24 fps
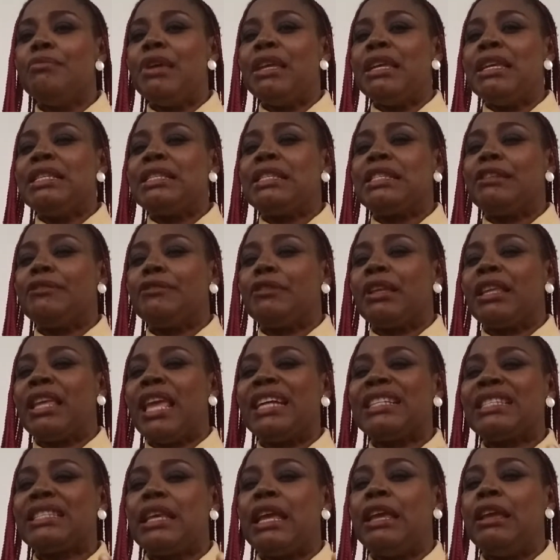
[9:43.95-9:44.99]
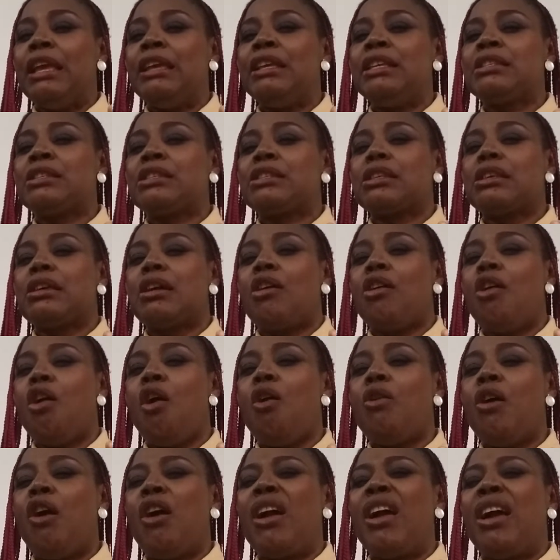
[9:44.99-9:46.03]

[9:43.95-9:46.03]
is get is uh,